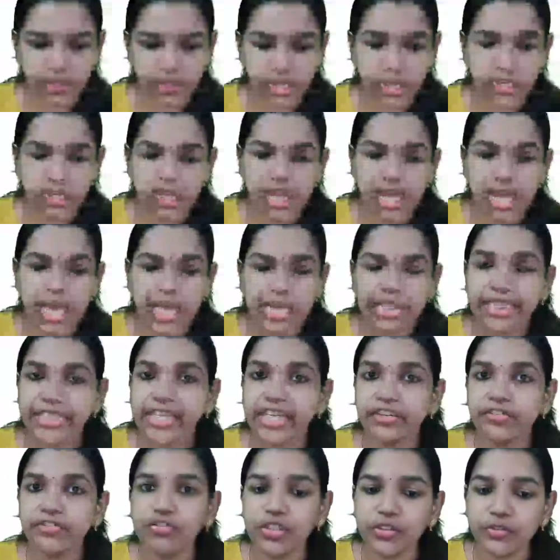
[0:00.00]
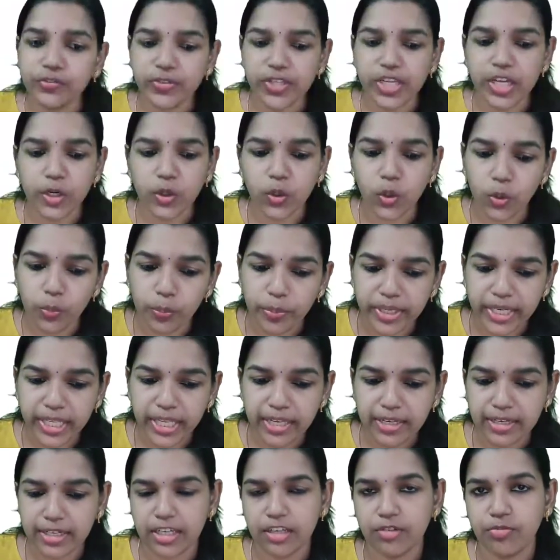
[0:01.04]
Guna. Dravyasya
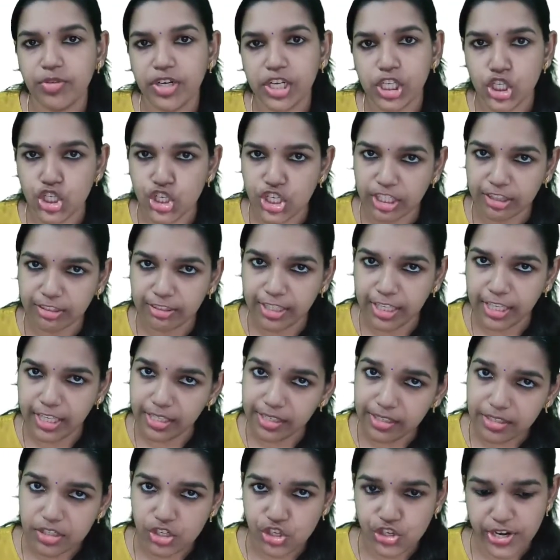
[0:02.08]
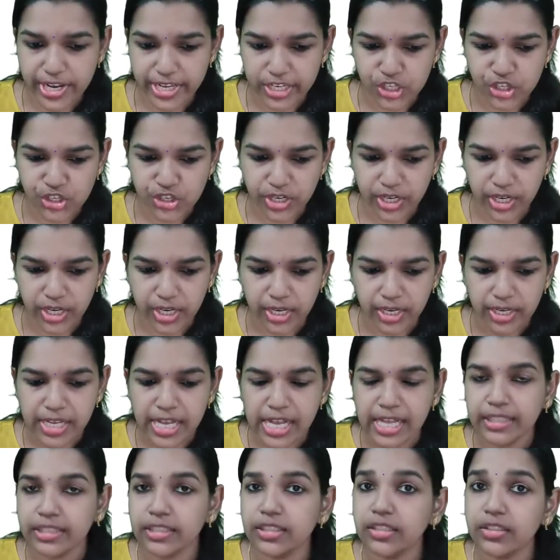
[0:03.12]
Ropane Karmani Shaktihi Shlakshnaha.
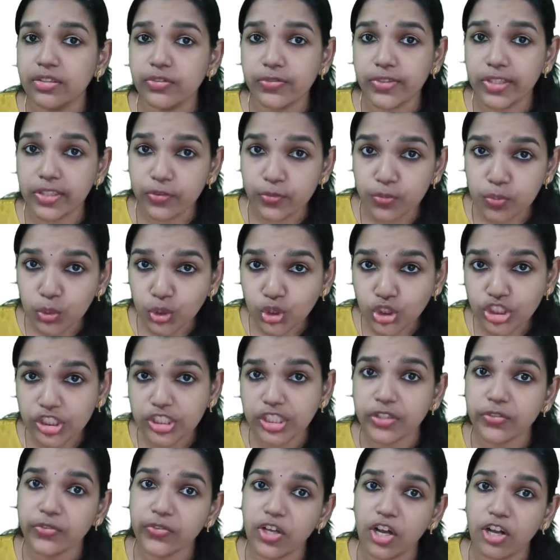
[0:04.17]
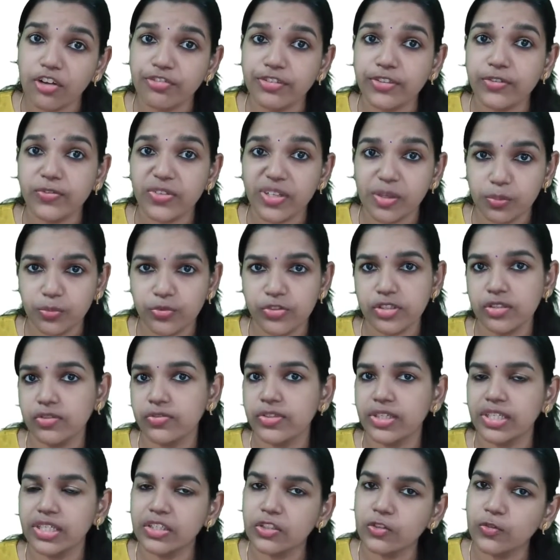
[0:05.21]
That is the smoothness of a
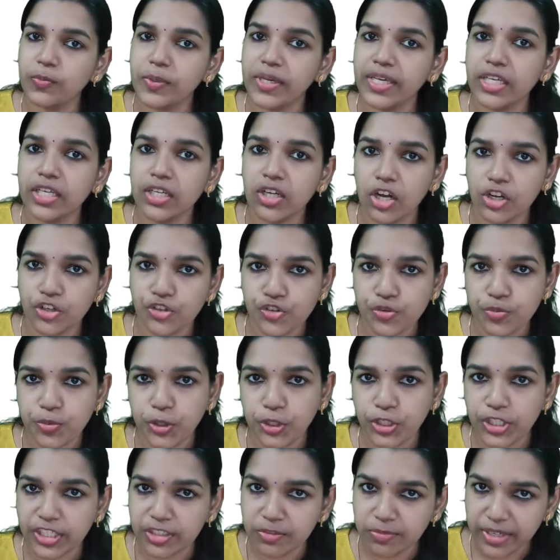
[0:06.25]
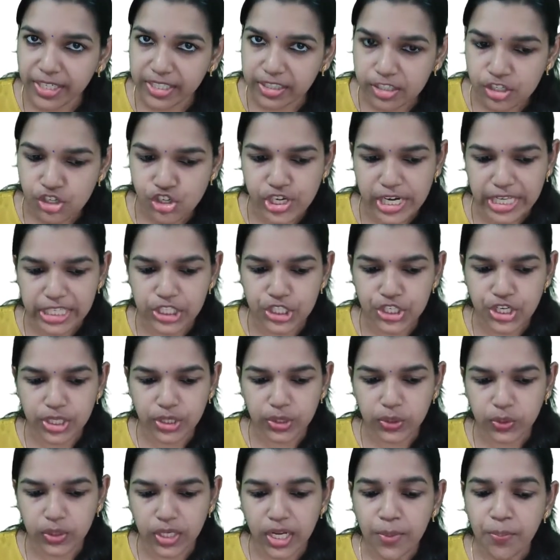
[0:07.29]
substance is being contributed by the
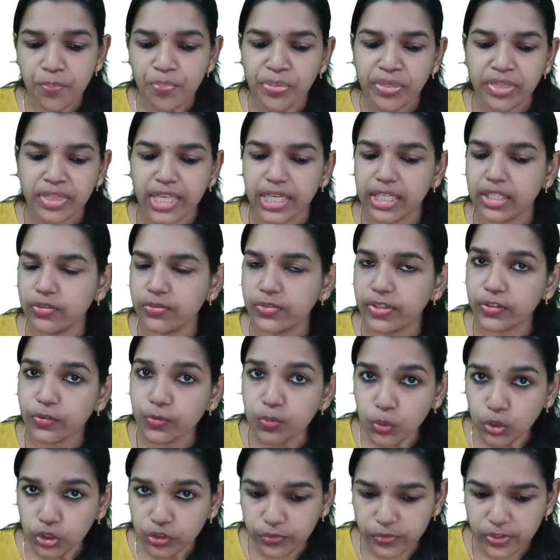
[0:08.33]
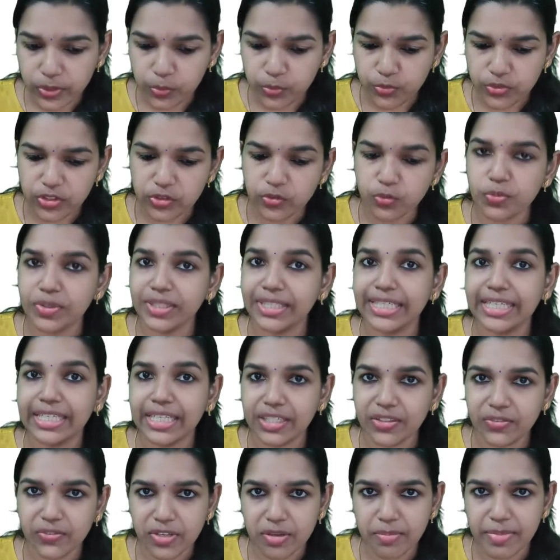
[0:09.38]
Shlakshna Guna. That is the smooth substance with
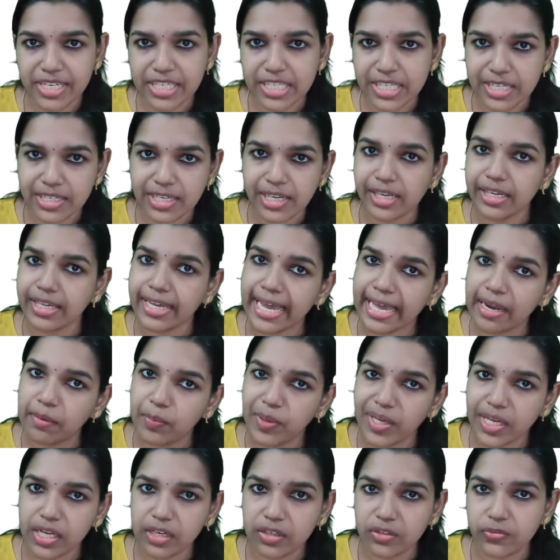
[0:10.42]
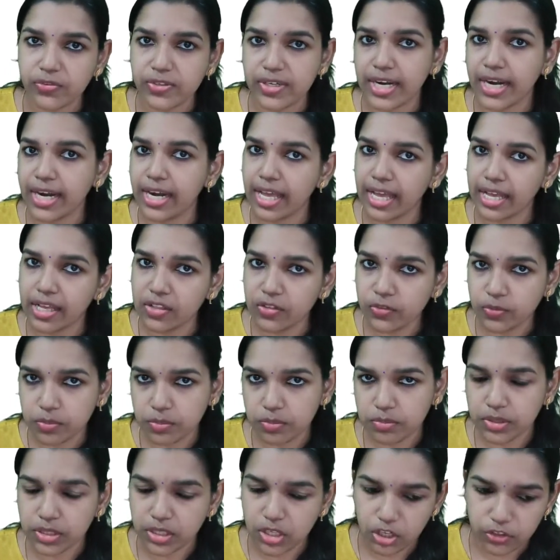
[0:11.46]
greasy material can be considered as
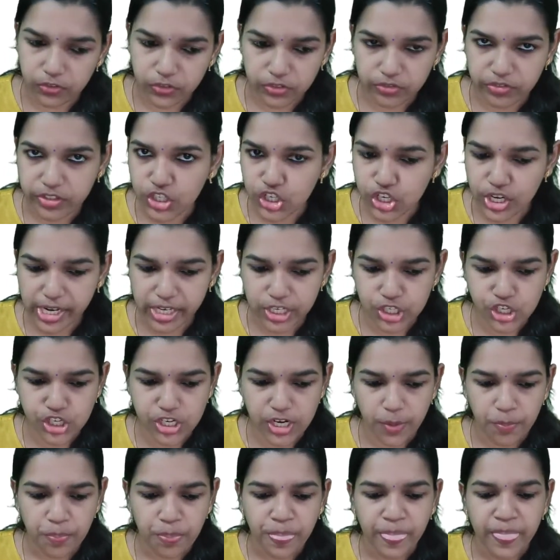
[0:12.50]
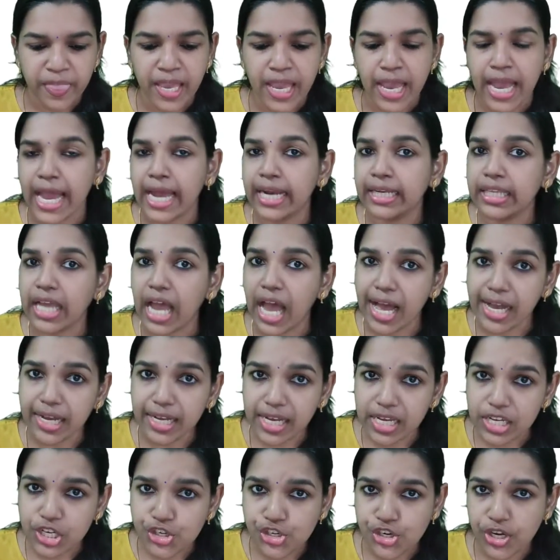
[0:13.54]
because of the Shlakshna and
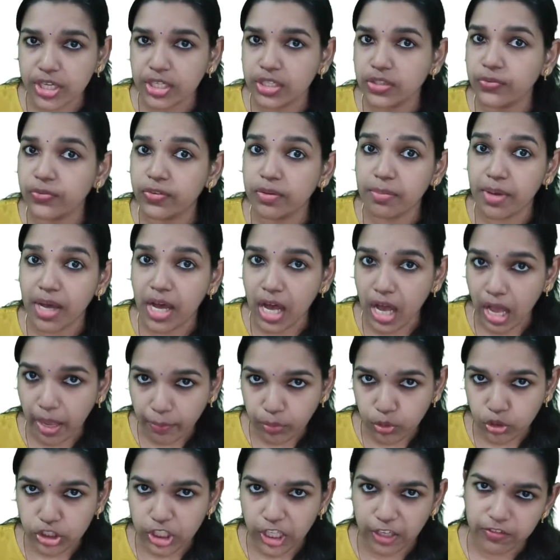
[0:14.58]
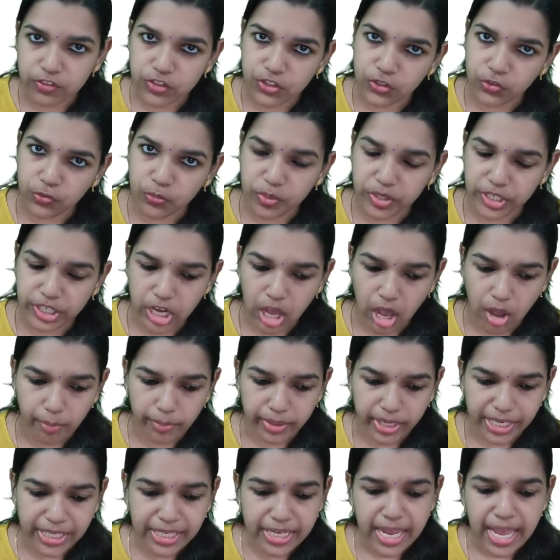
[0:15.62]
Akasha is the Mahabhuta which is
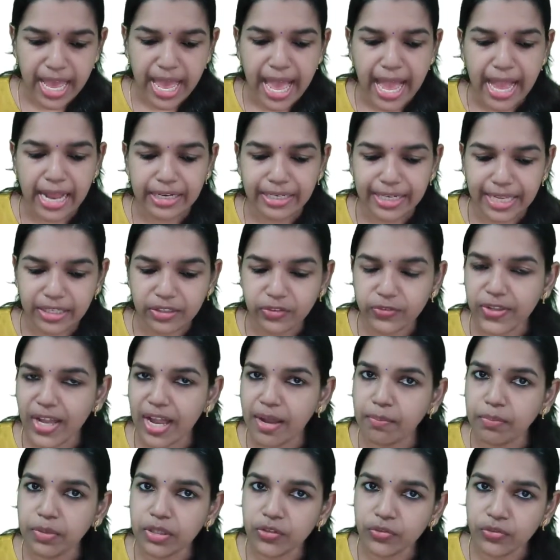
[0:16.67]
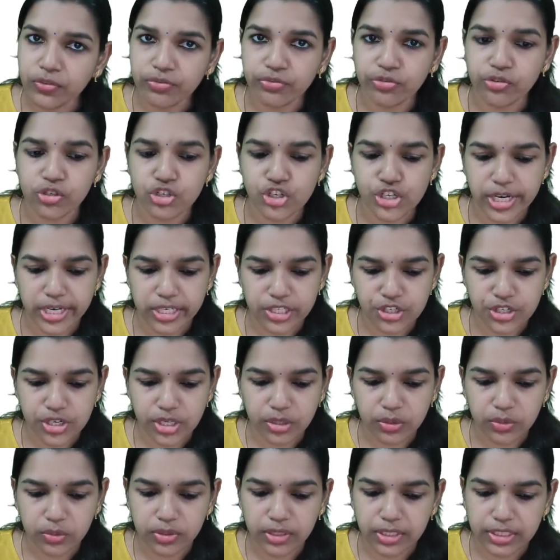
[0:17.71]
predominant and examples for
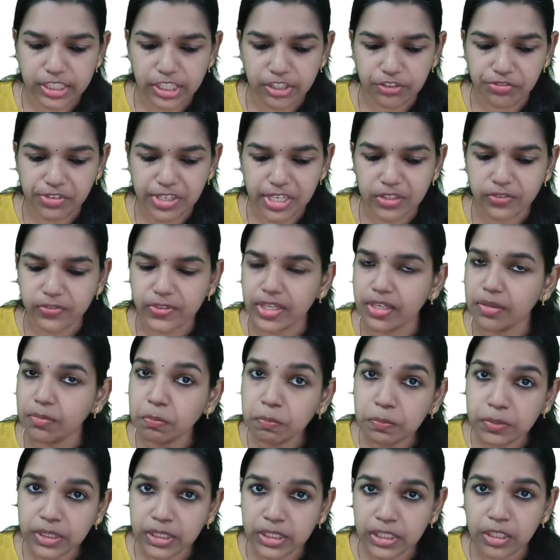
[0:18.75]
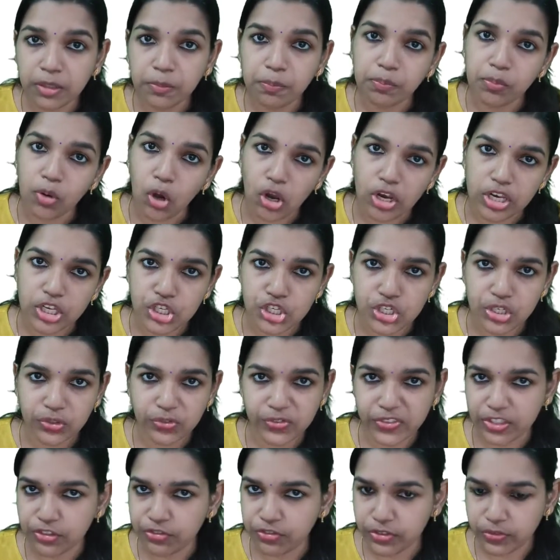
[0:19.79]
Shlakshana Guna Dravyas are pearl, polished
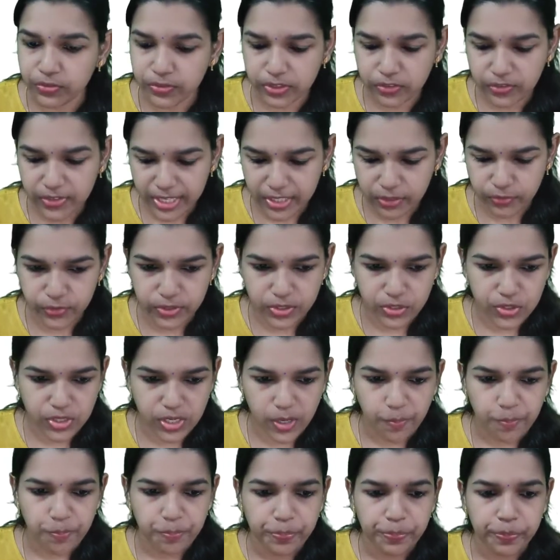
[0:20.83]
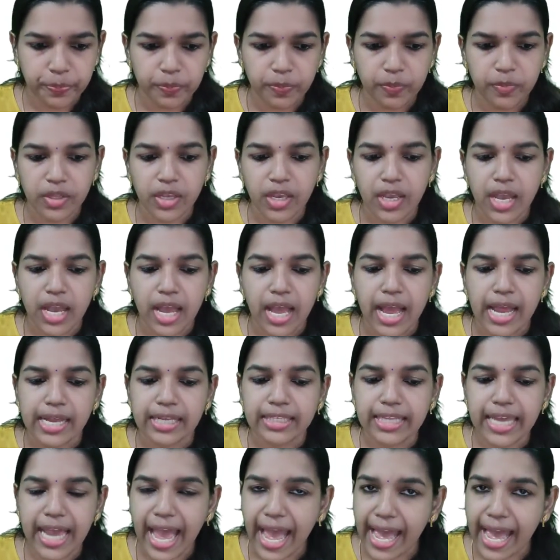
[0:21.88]
surfaces etc. The